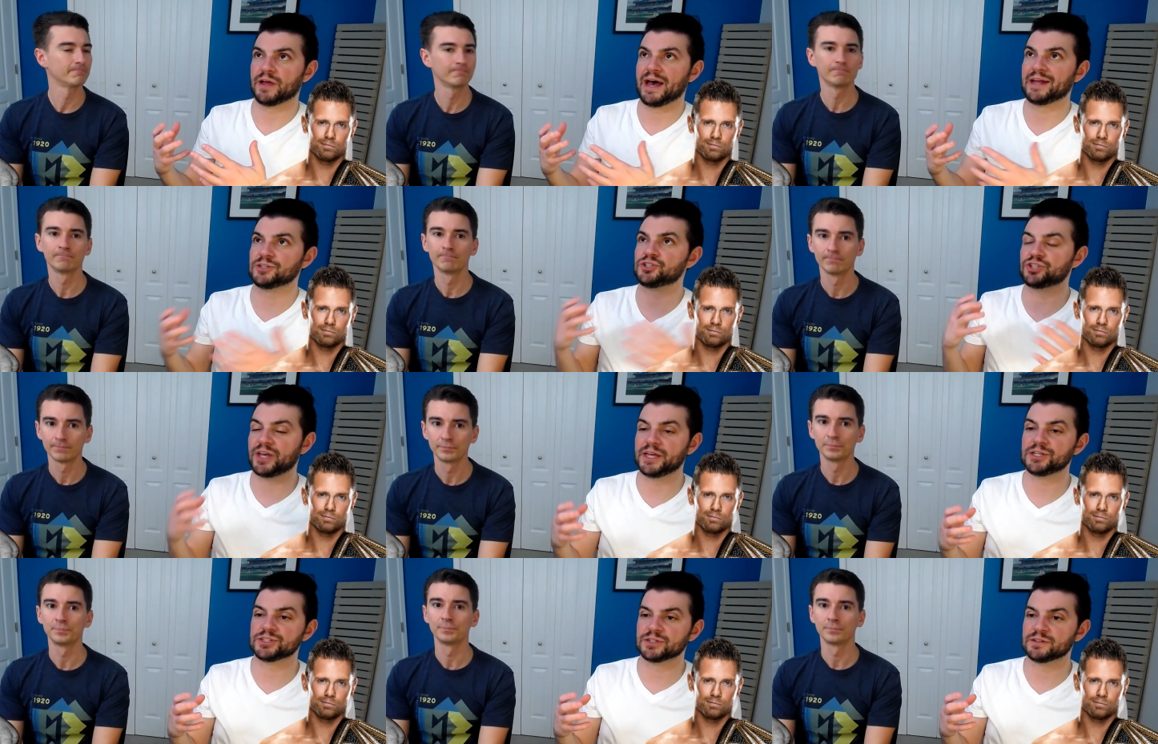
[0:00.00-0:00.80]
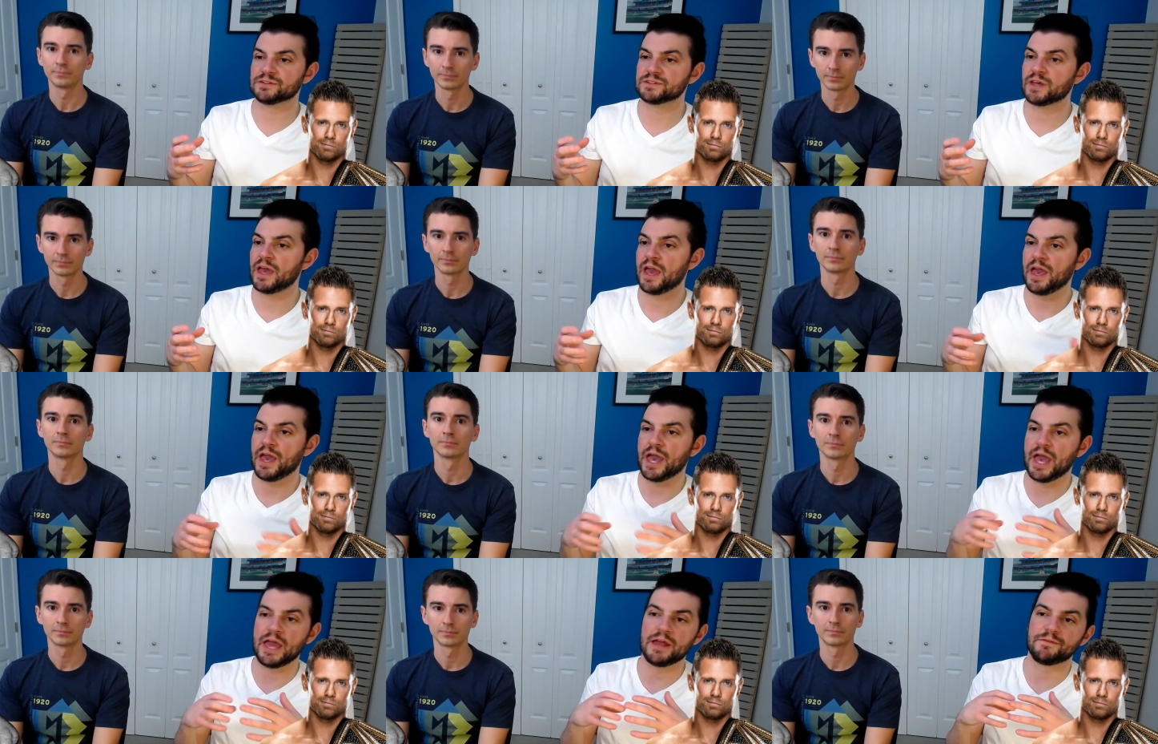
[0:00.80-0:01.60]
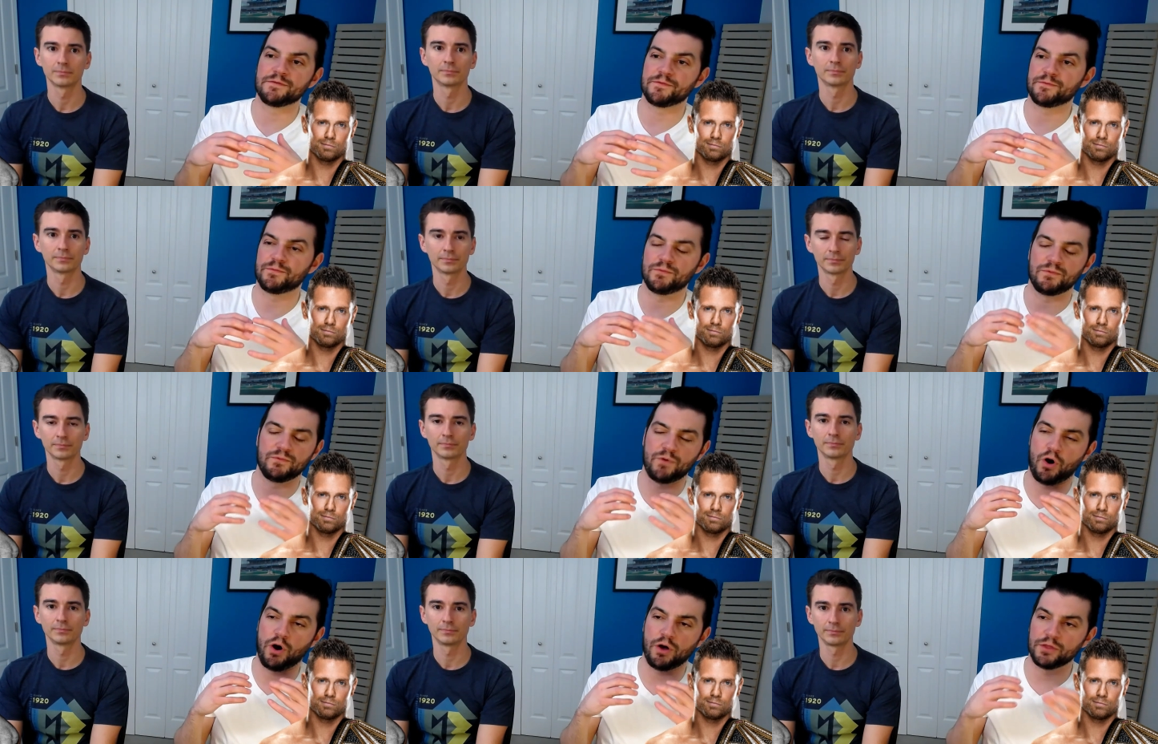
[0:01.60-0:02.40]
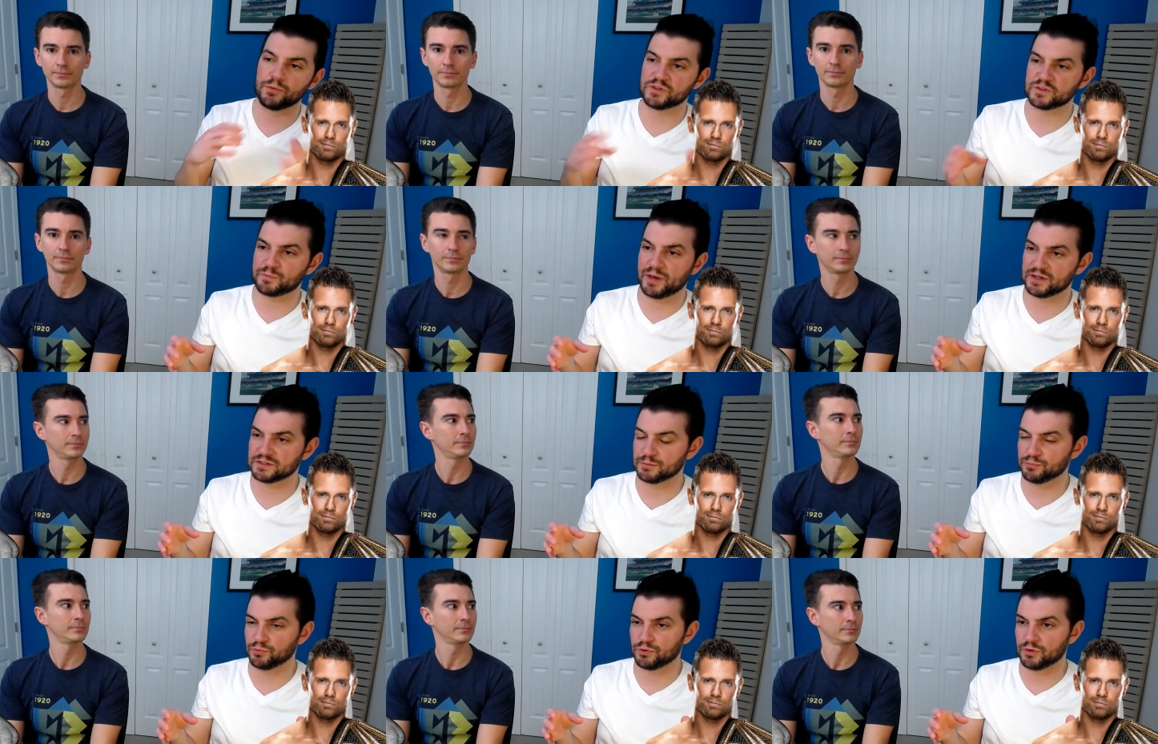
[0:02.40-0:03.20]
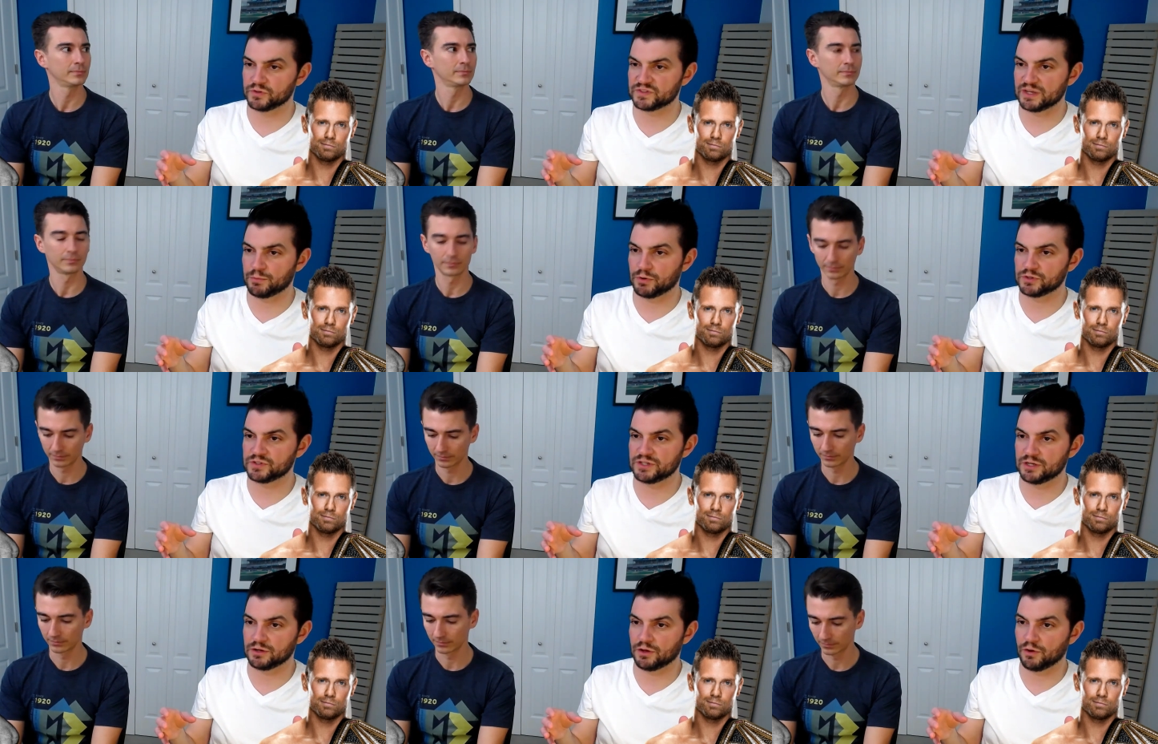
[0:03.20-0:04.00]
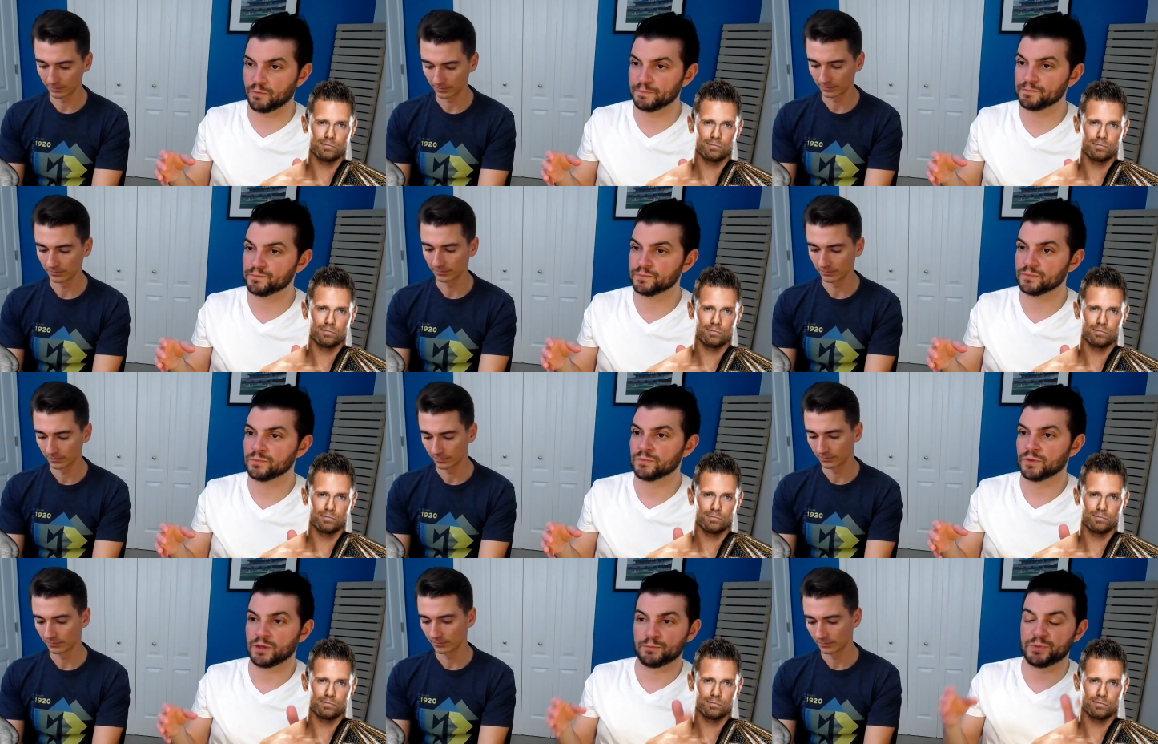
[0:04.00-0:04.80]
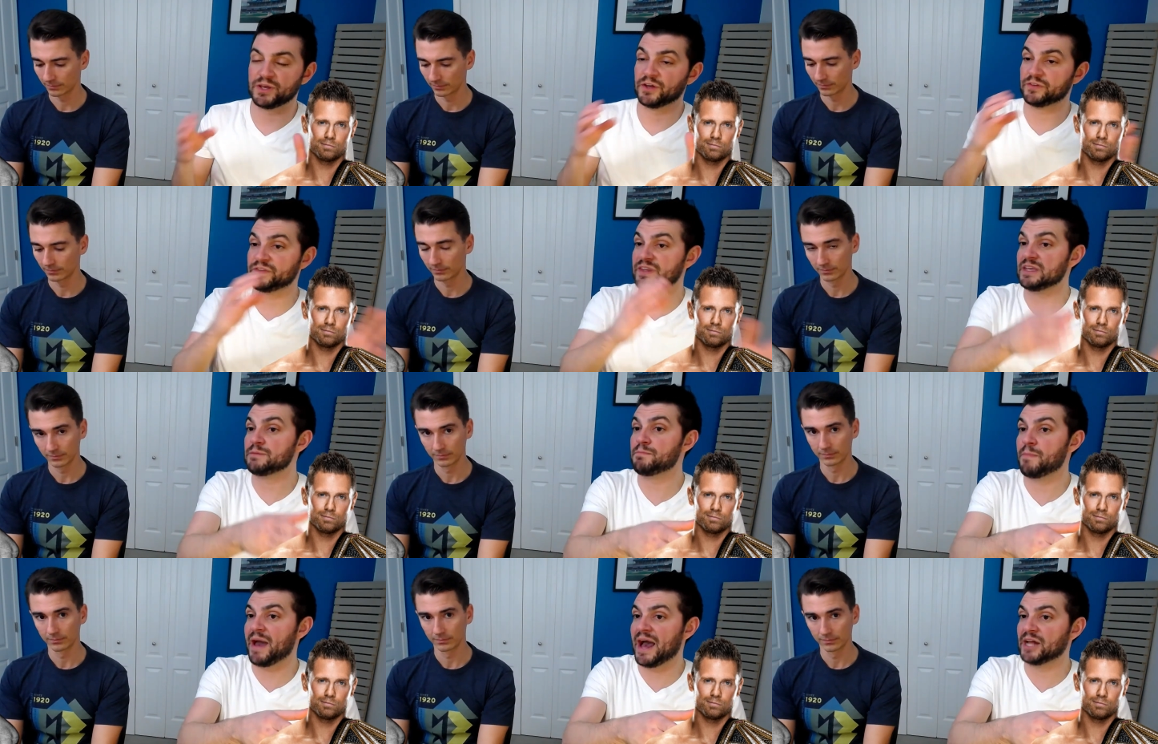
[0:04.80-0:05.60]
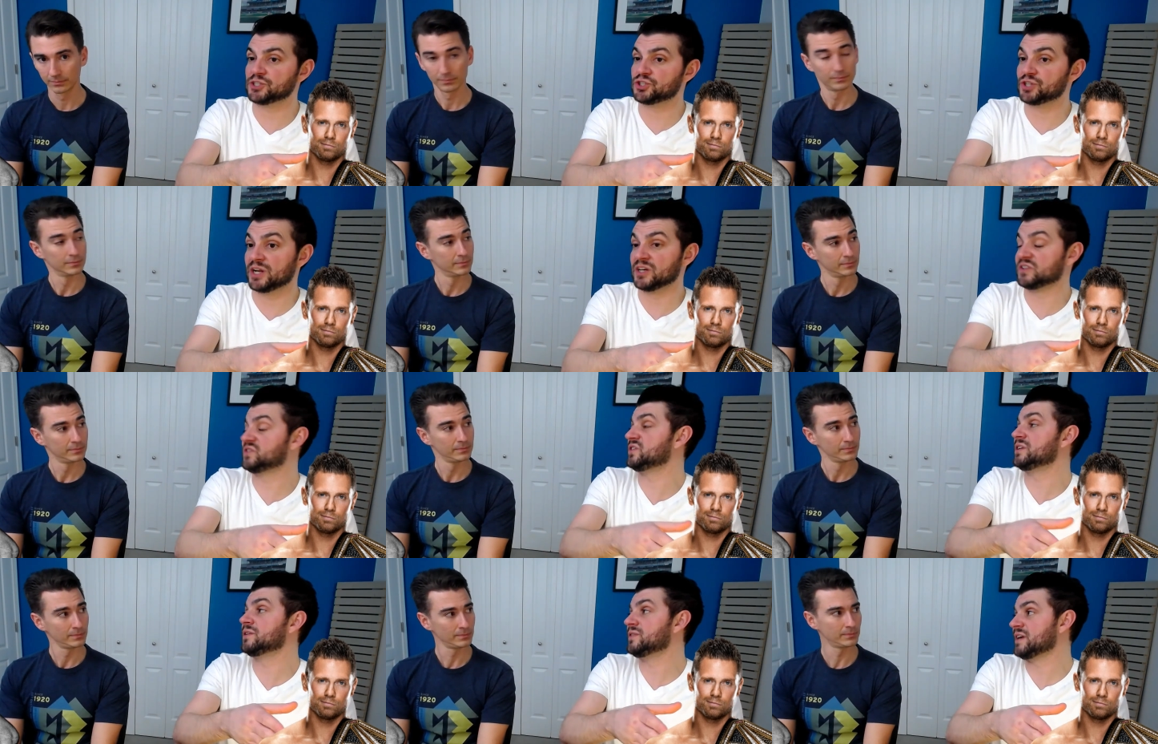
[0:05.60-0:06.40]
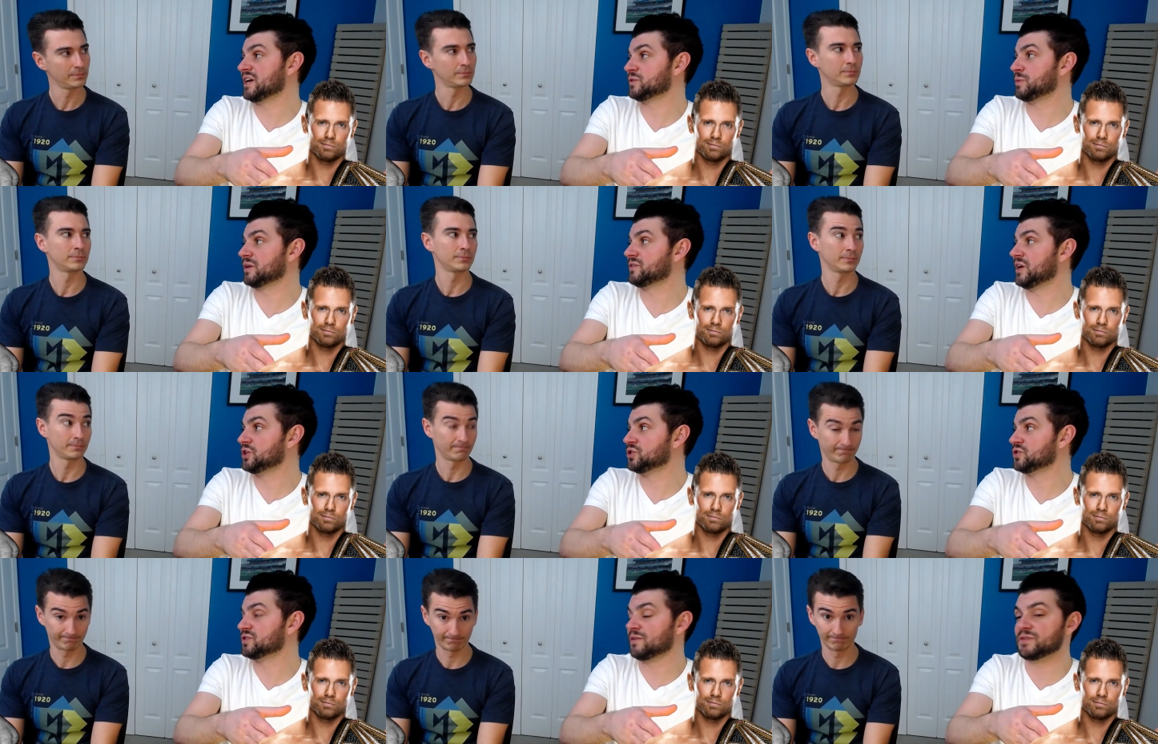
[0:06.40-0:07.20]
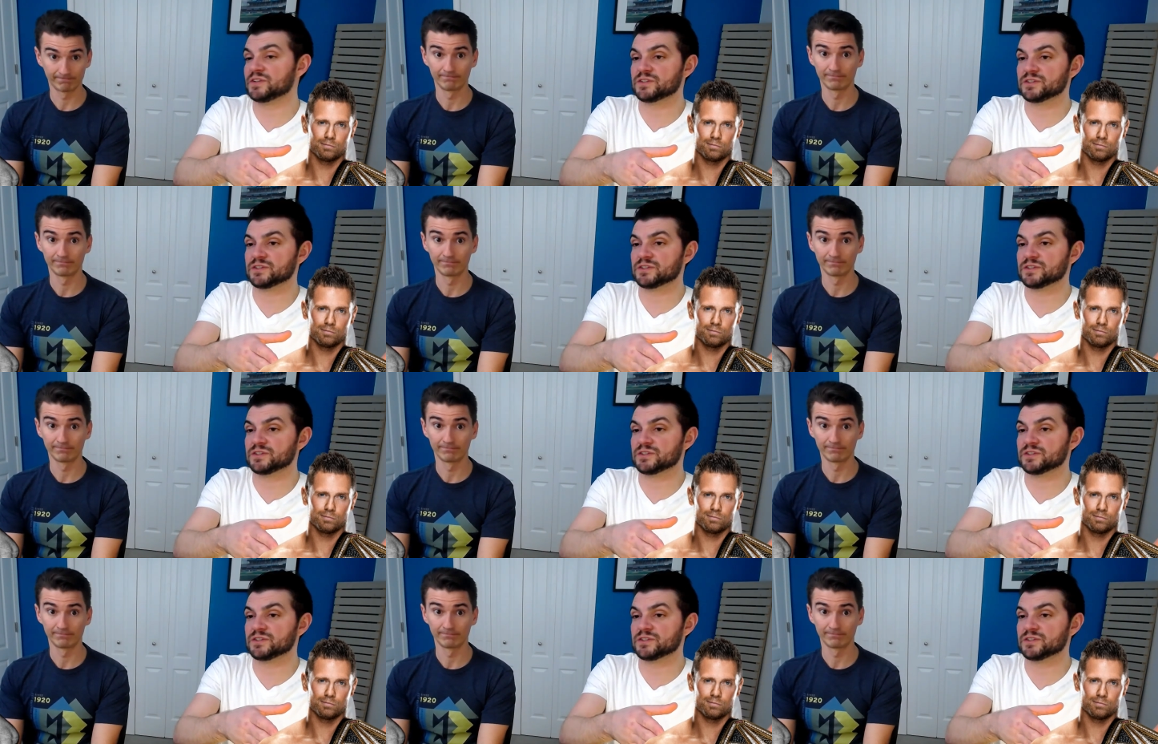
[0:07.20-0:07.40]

Speaker 1: at changes. And all the respect to Bruno Sammartino, because he matched and exceeded the expectations of his